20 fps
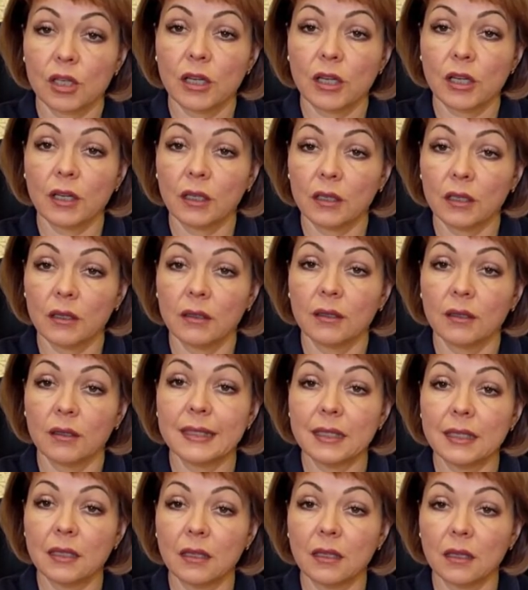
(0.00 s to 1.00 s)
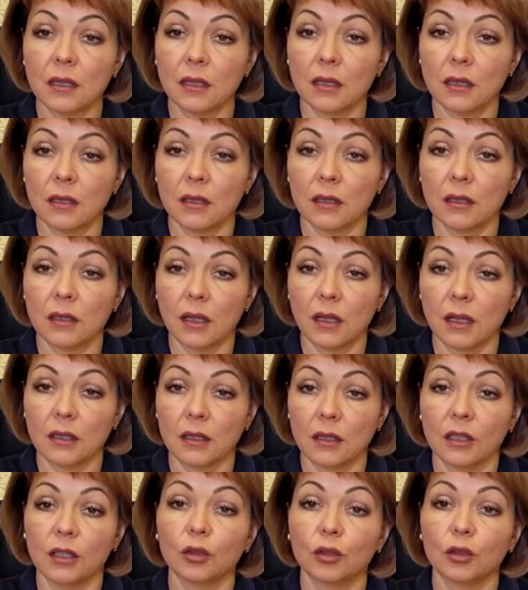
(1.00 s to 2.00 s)
disrupted. We are
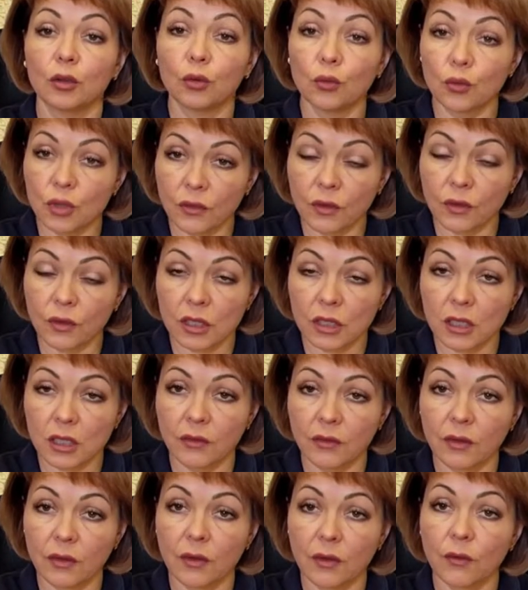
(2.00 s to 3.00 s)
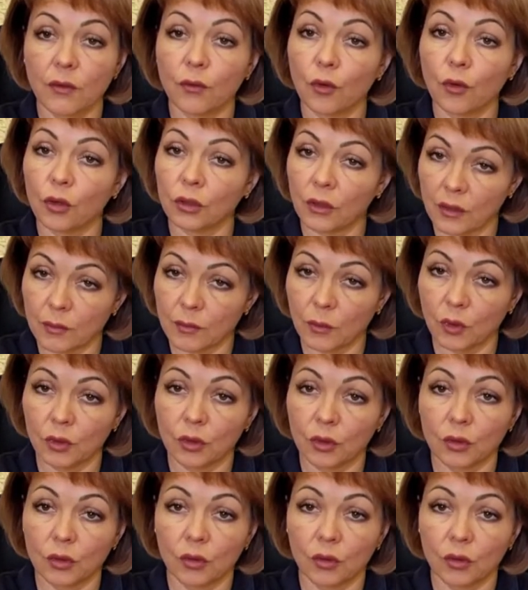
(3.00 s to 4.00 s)
controlling transportation route,
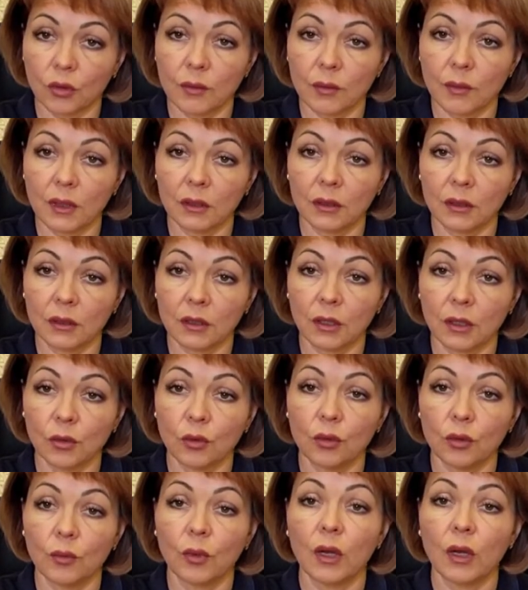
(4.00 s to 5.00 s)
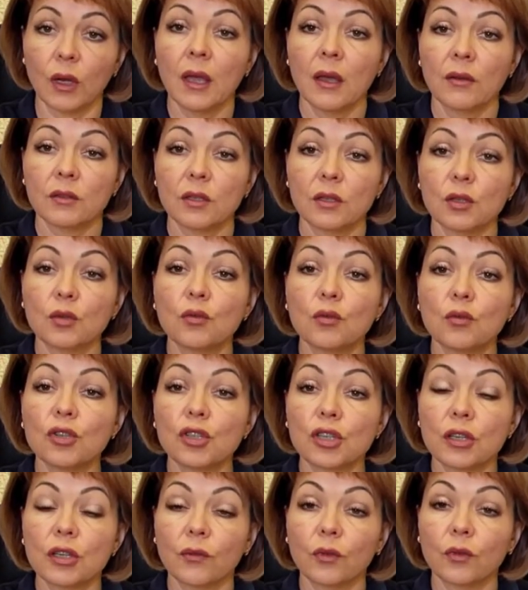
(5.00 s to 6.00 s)
routes we keep
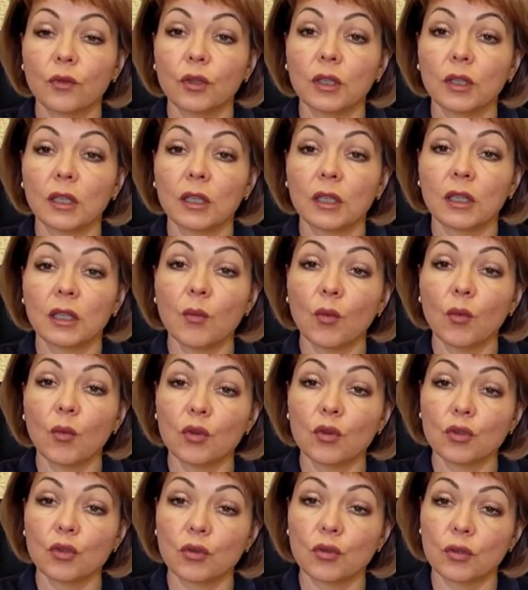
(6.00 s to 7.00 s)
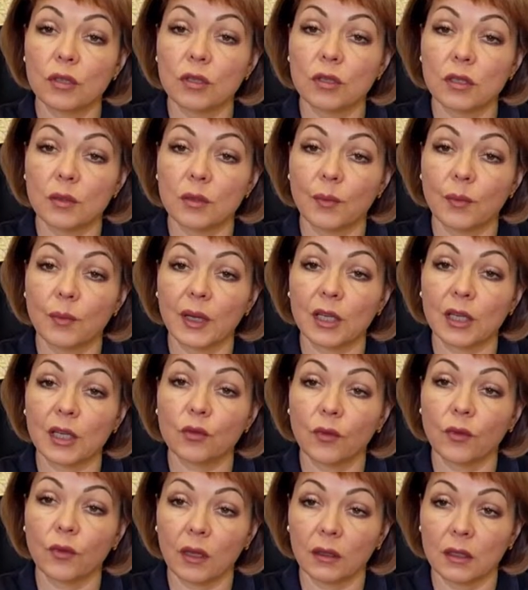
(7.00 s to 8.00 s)
them under our fire control.
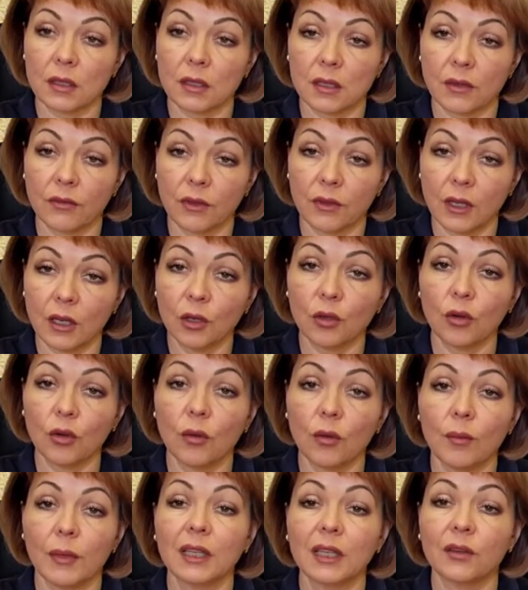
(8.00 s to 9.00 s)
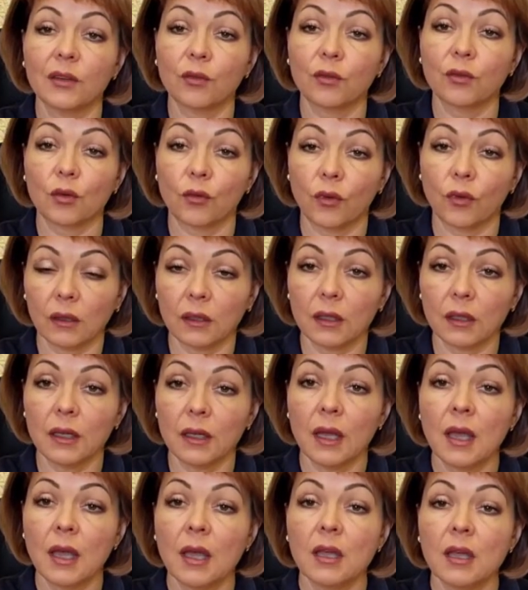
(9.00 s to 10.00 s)
Thus, they are not
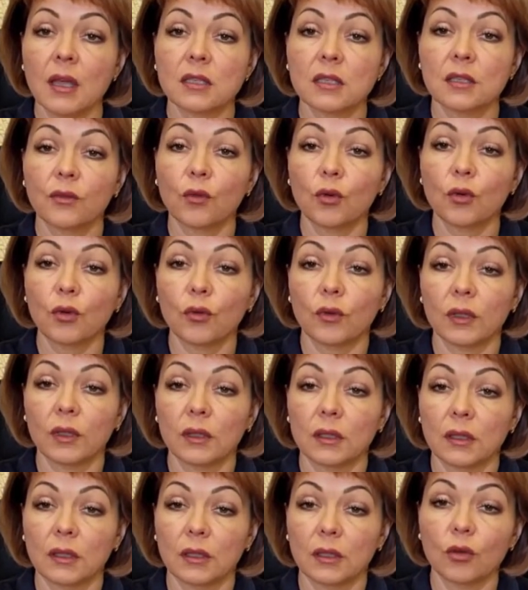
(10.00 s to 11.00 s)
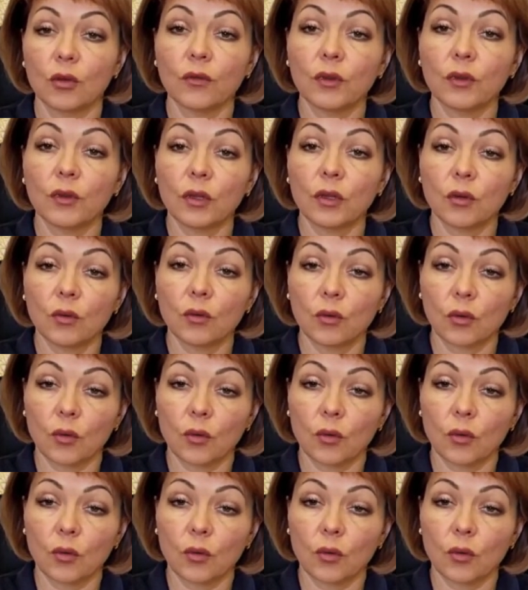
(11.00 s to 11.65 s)
able to freely maneuver